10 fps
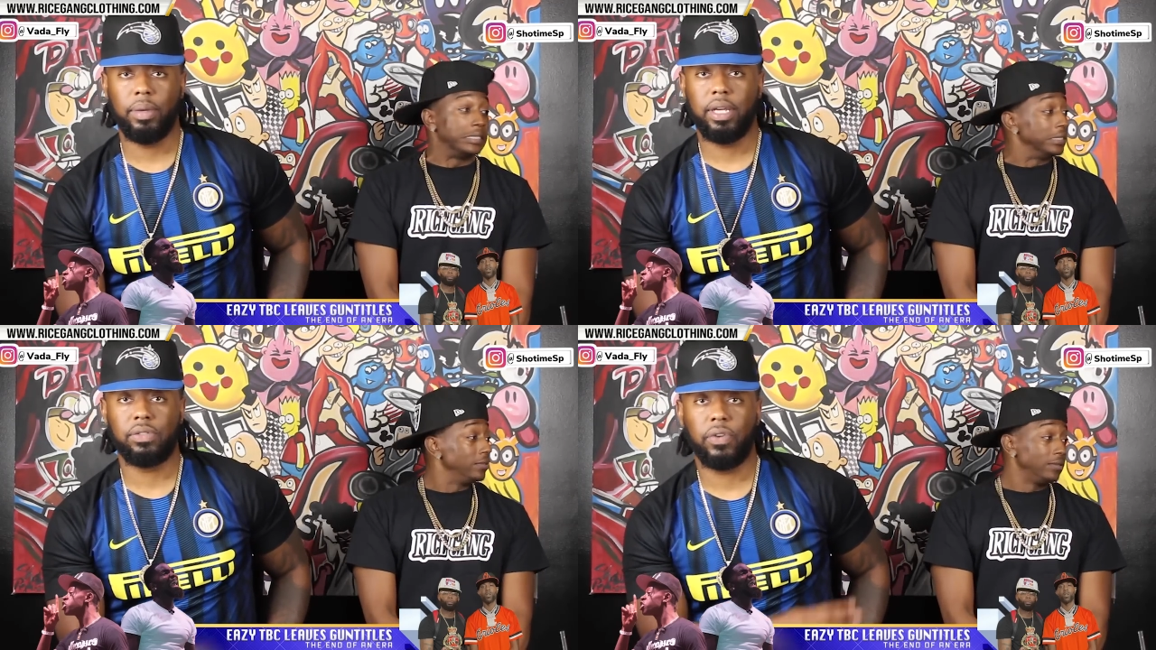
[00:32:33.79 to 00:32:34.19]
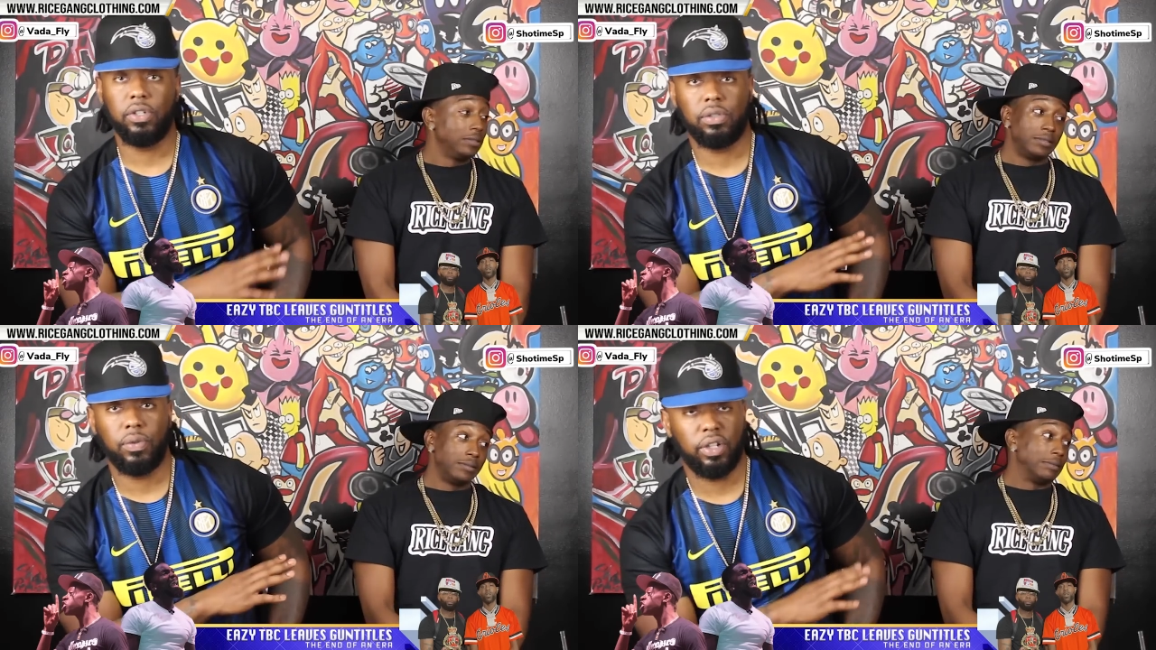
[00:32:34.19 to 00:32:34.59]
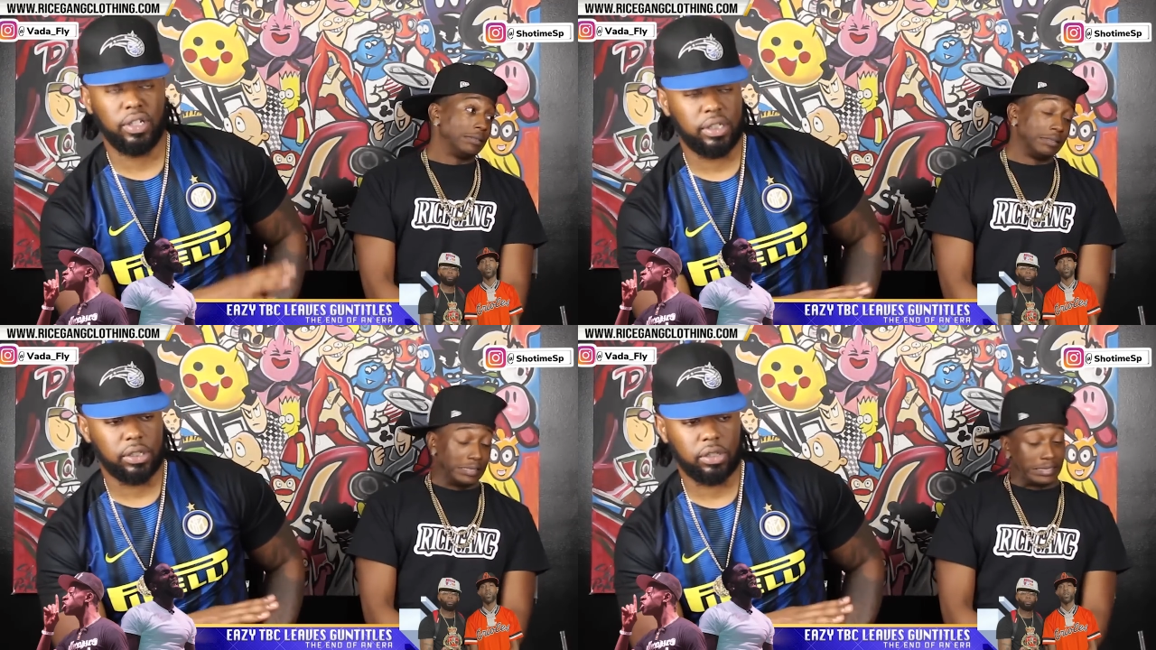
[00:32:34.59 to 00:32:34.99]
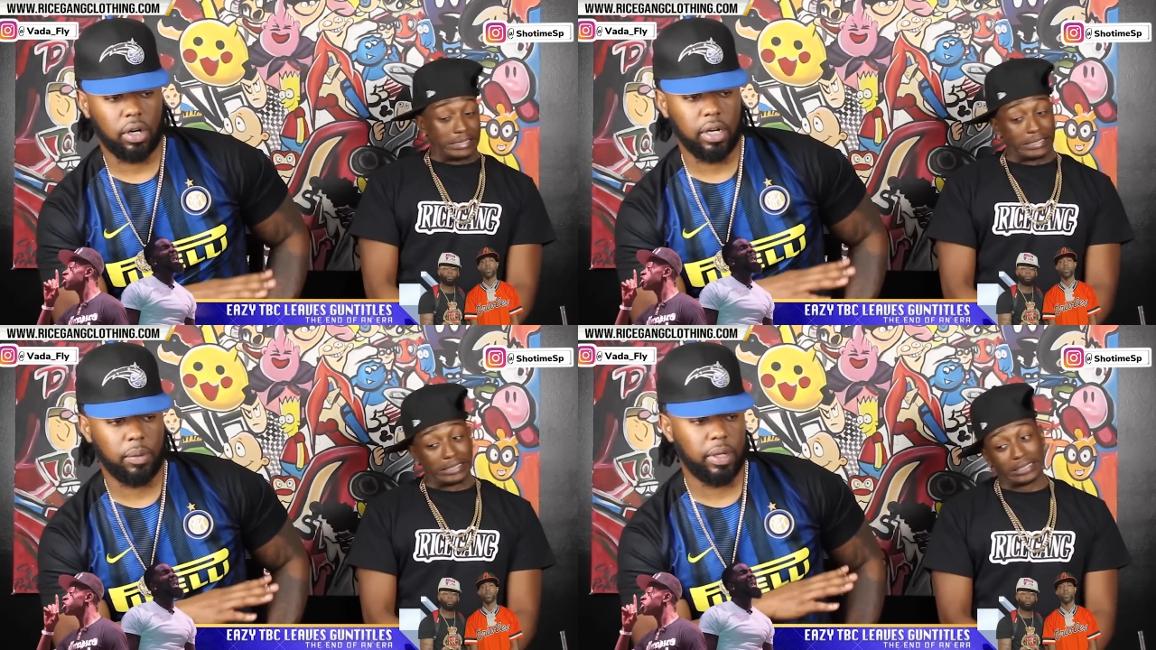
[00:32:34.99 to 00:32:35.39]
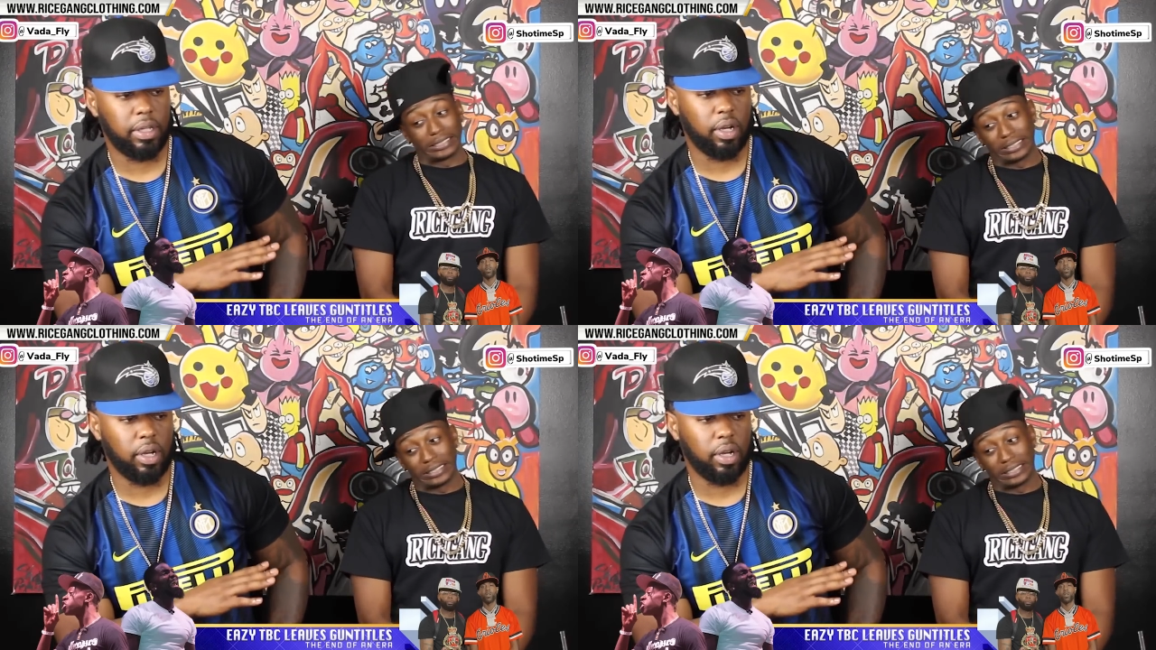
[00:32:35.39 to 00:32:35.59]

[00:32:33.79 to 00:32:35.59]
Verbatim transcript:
Speaker 1: Because first of all, this shit started with